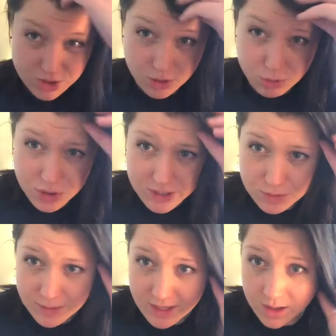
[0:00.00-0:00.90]
Don't
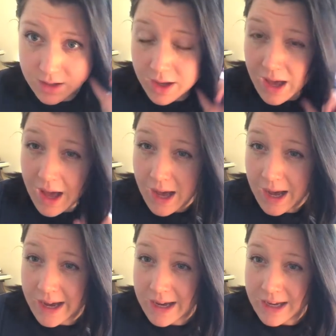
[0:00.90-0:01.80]
judge me.
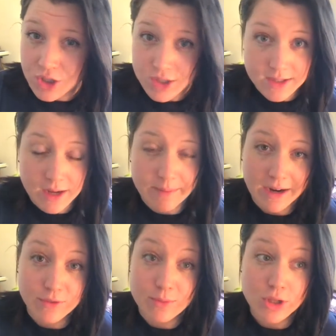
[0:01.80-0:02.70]
I just got
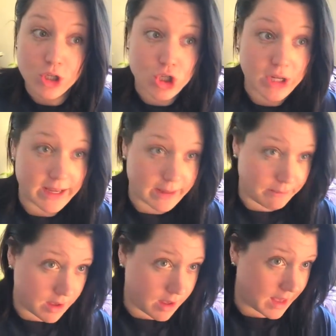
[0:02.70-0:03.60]
back from the gym